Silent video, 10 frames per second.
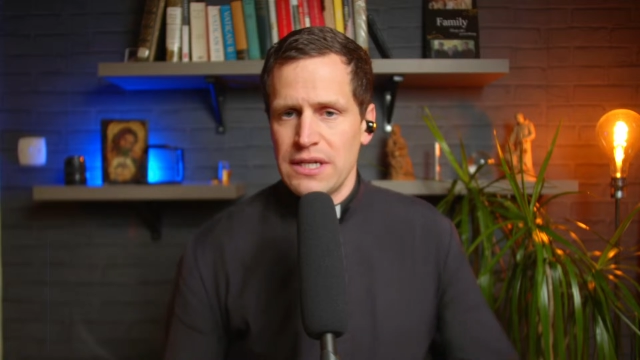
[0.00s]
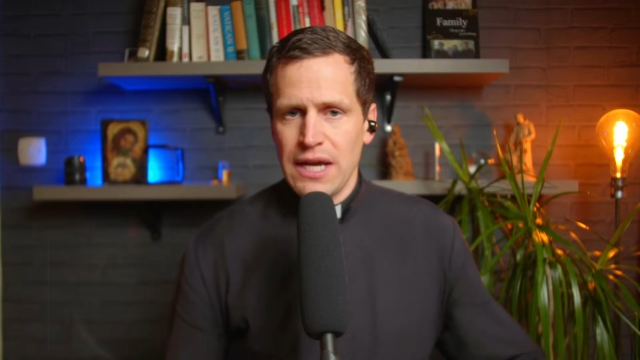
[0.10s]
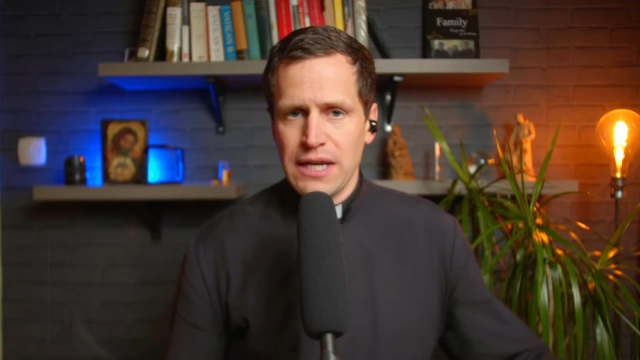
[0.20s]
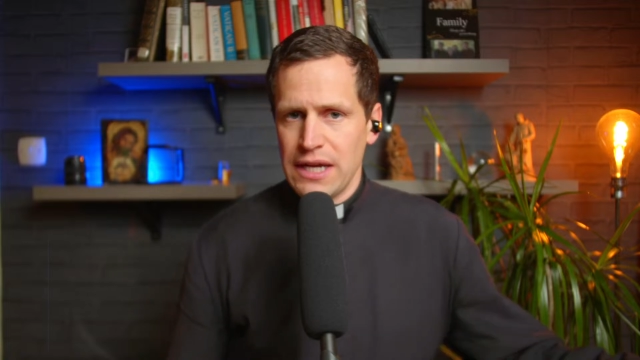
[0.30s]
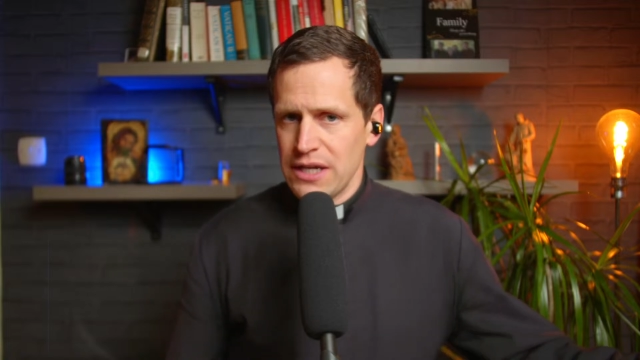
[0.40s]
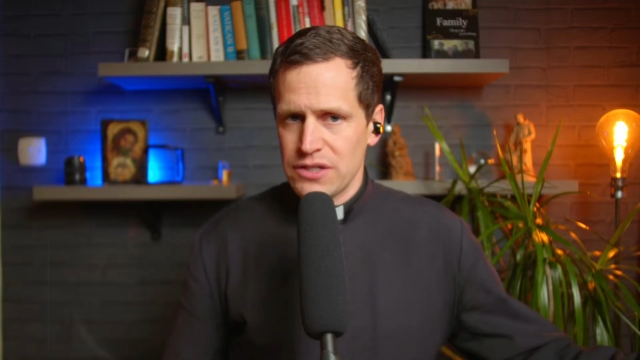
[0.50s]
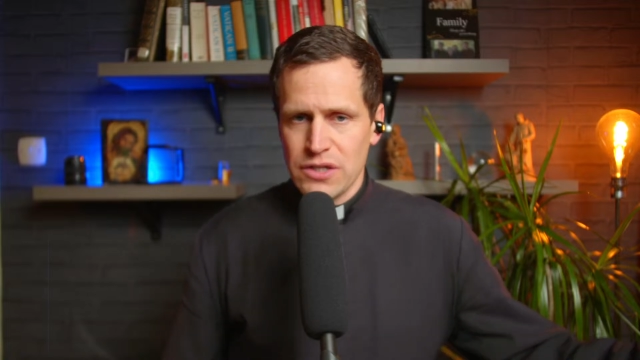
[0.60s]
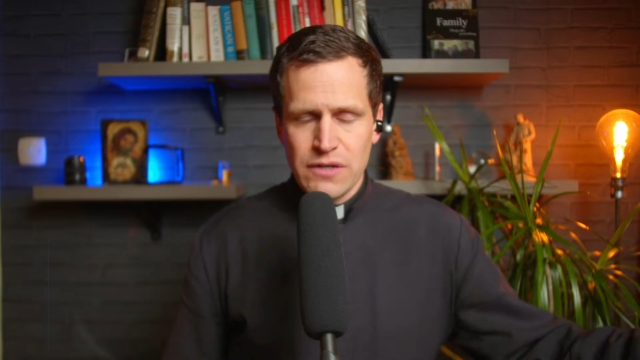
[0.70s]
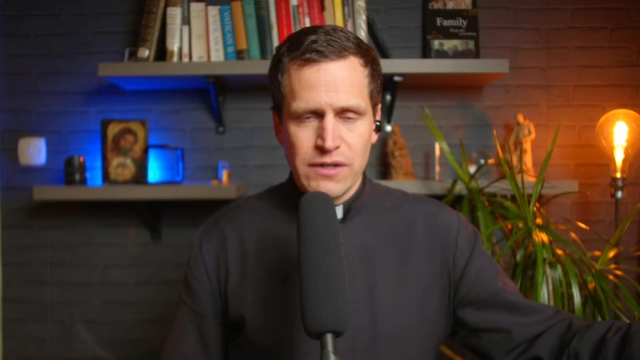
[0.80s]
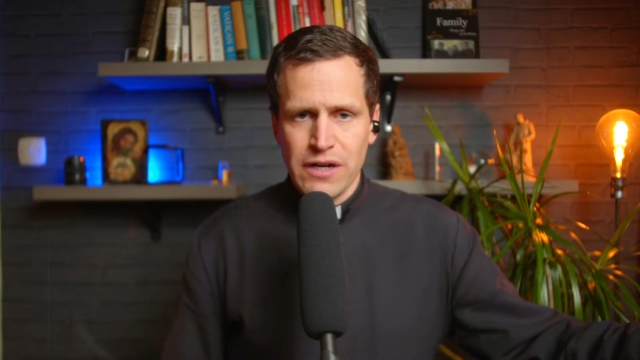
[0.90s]
had cancer,
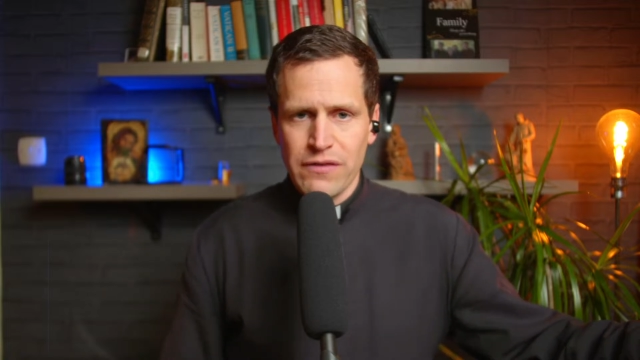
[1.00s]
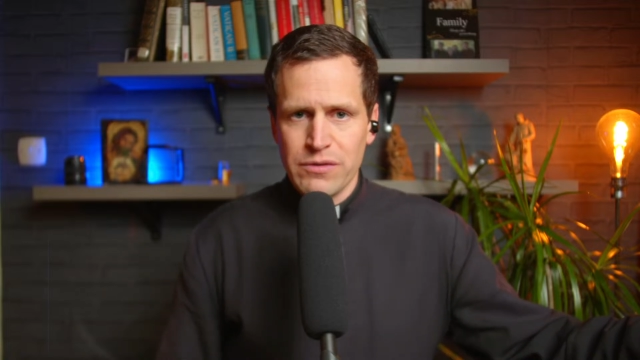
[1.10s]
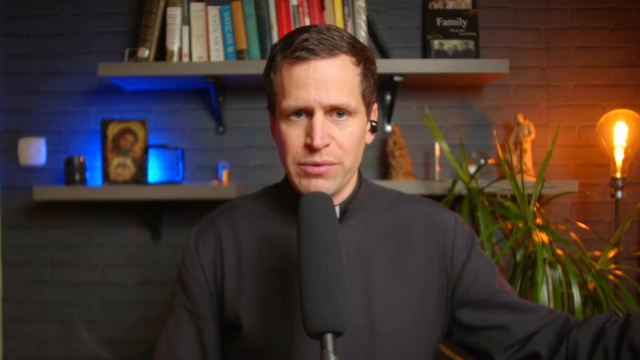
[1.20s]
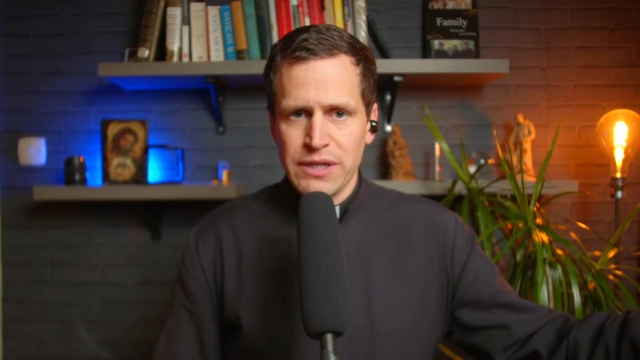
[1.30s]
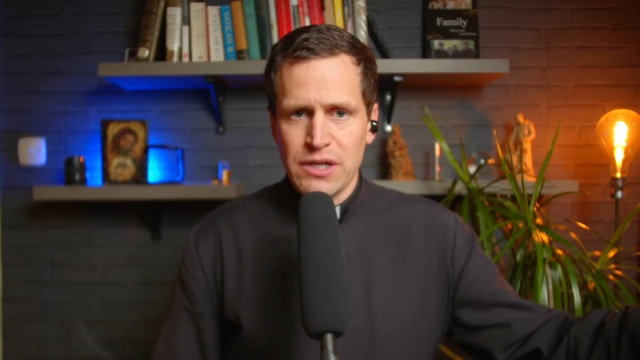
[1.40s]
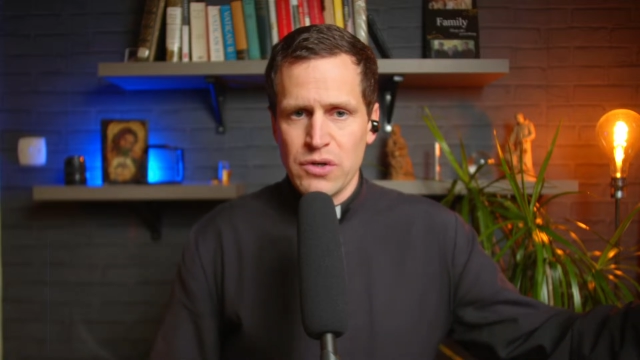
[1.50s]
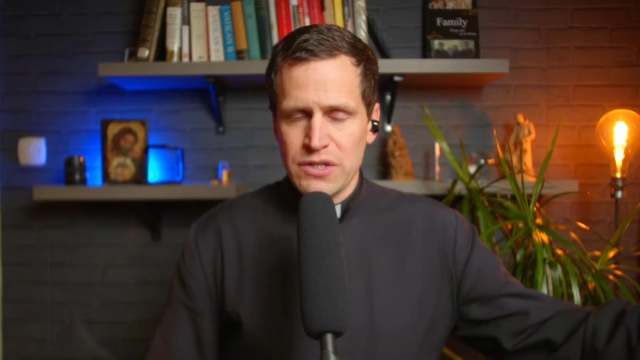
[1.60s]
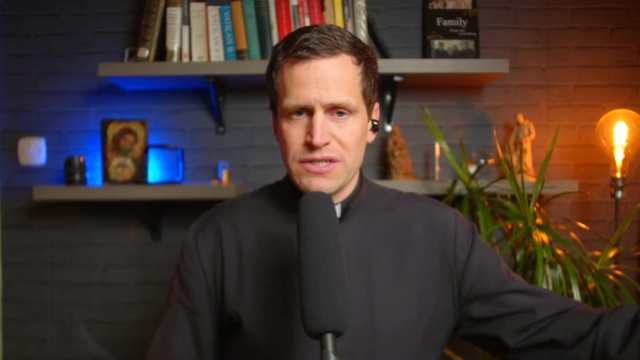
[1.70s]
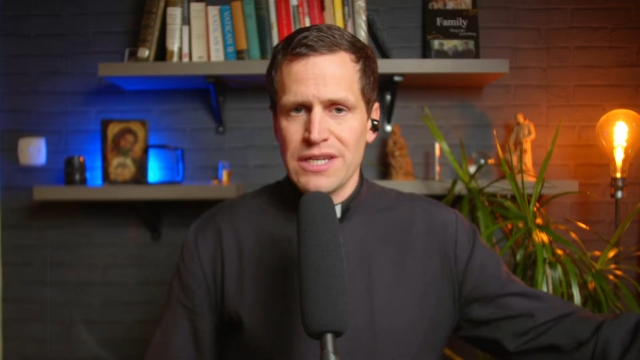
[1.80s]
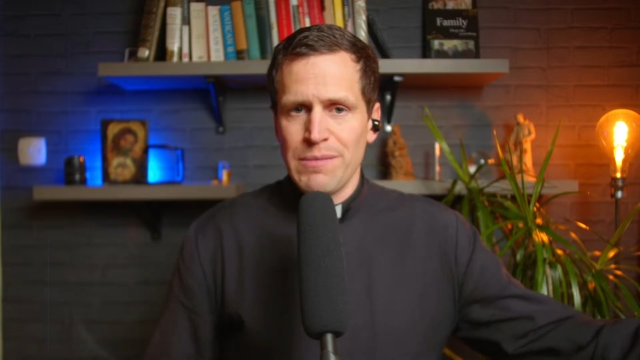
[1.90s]
he recovered, but he couldn't sleep.